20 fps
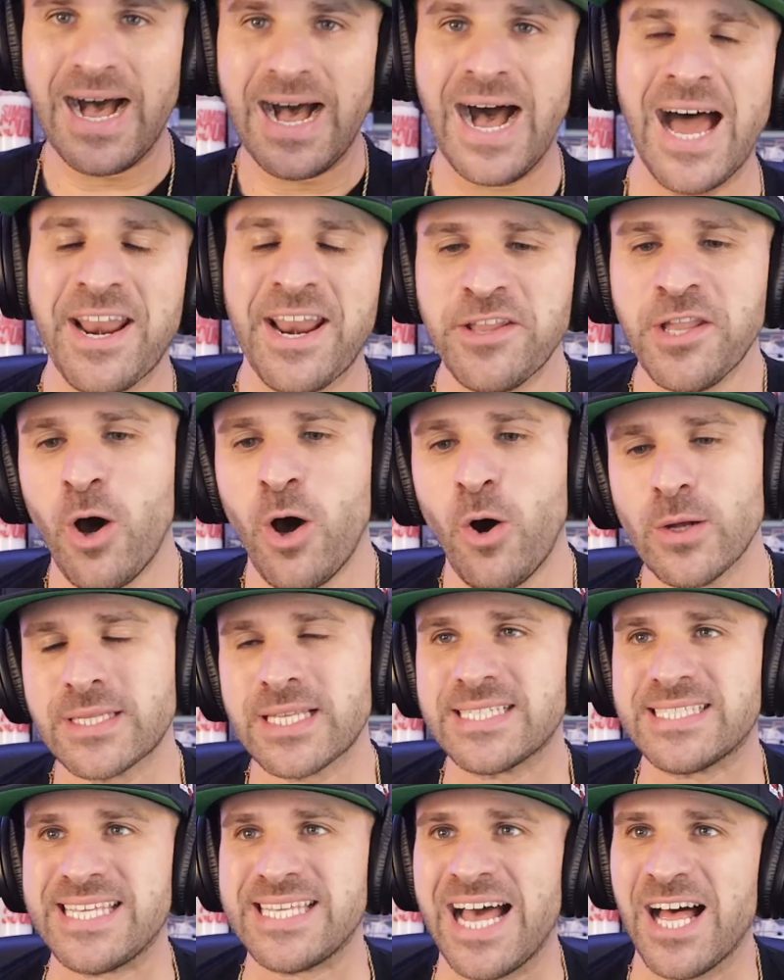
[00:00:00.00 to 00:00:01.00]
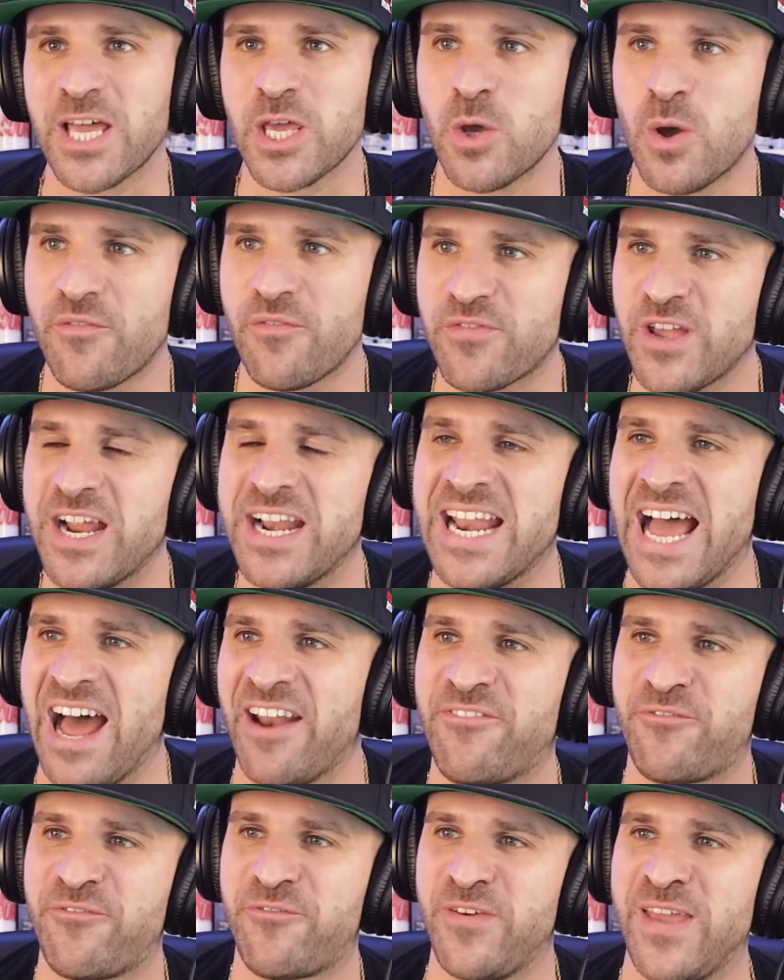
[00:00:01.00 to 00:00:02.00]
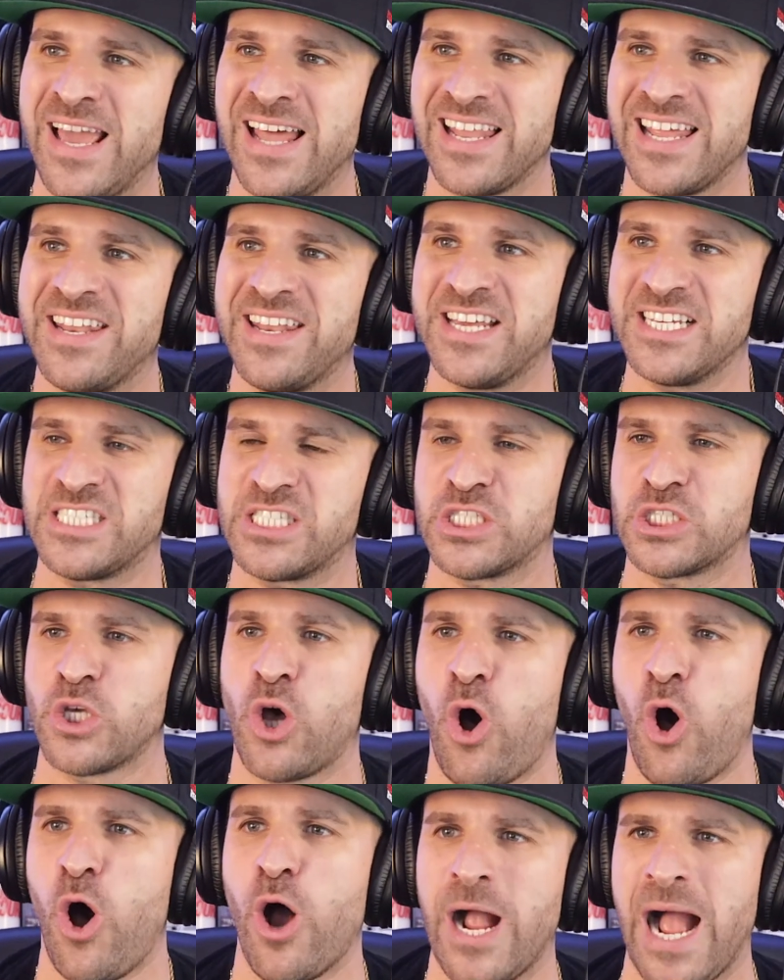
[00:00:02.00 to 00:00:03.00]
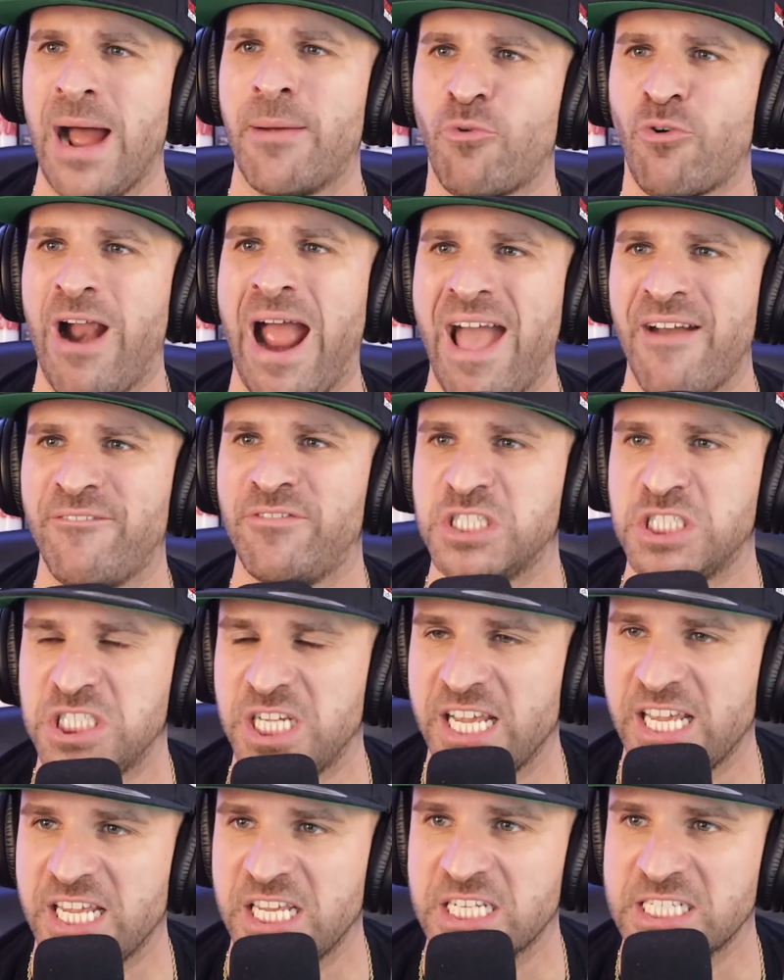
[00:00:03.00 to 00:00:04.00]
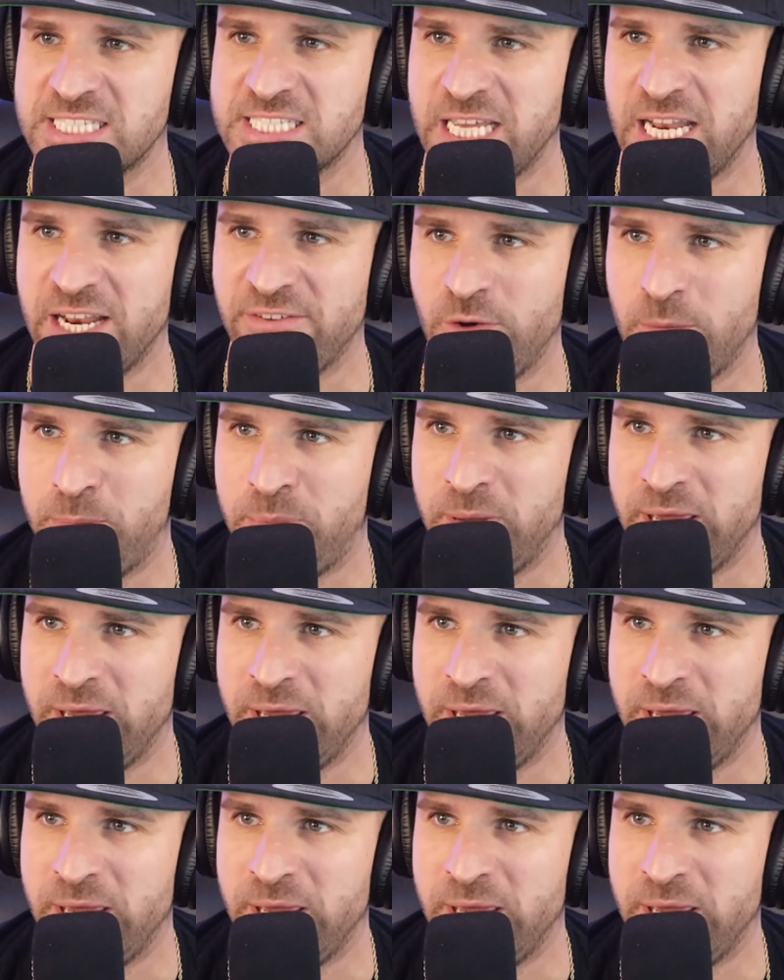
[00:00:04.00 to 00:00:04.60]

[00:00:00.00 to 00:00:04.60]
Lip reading: I don't know what to tell you if you're not feeling this song. I'm ravishing, you son of a